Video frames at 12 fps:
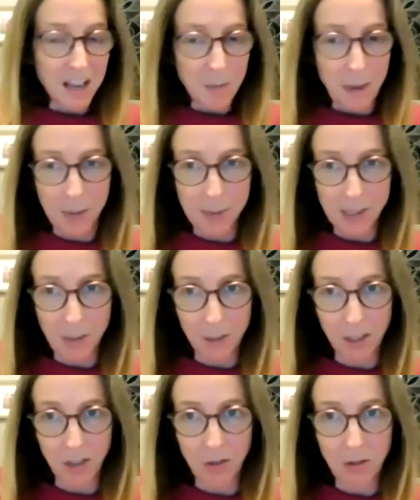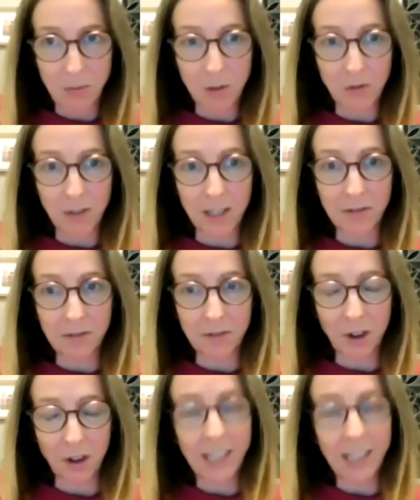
perhaps somebody who's moving from